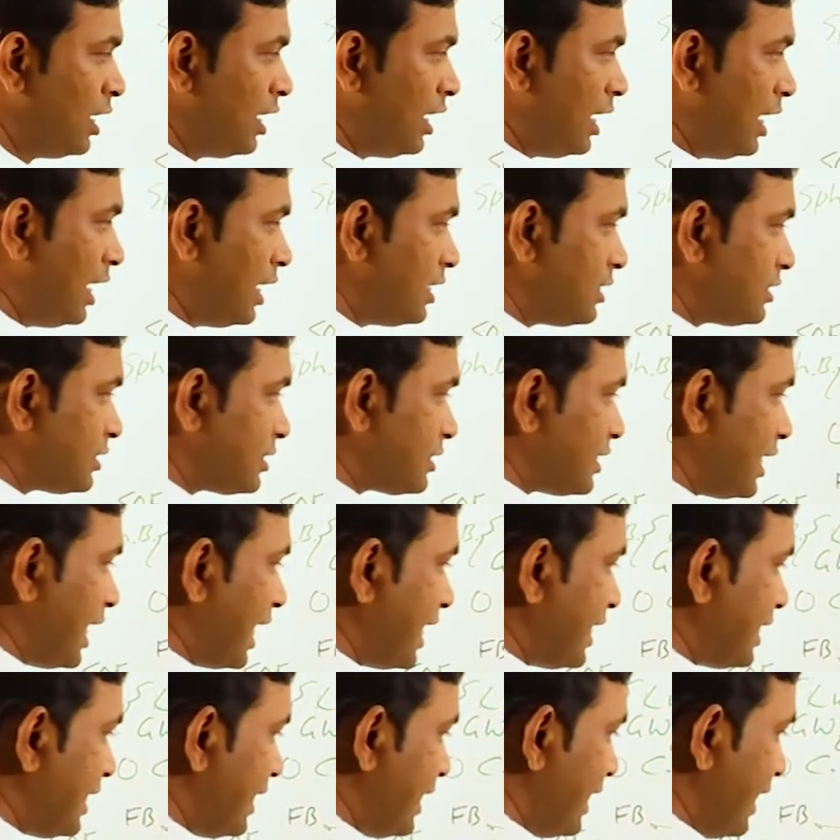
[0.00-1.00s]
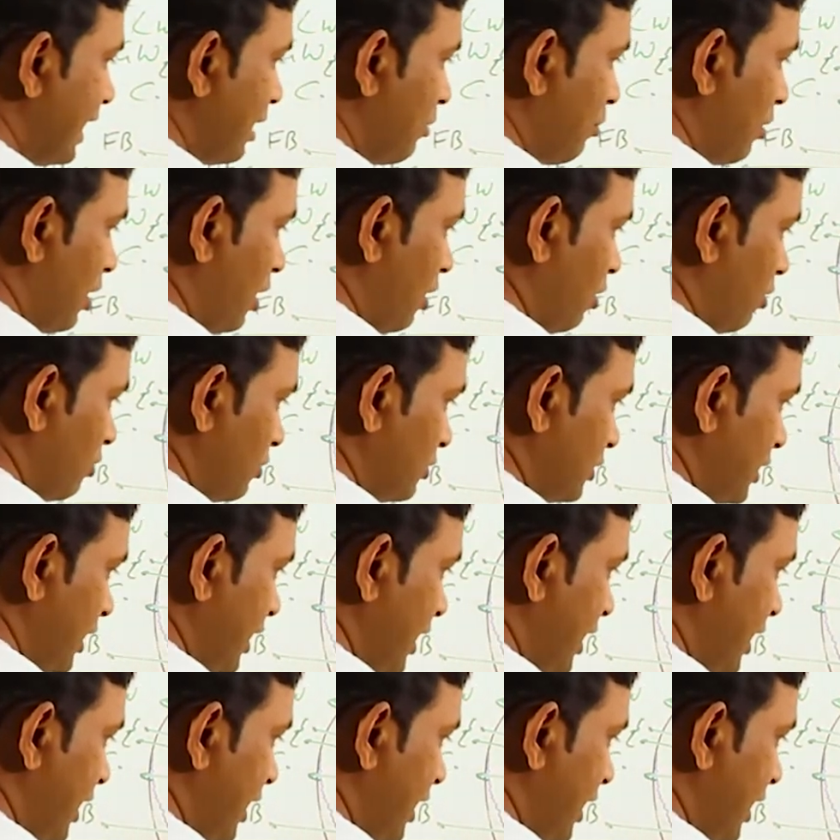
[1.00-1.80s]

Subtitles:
And slightly above the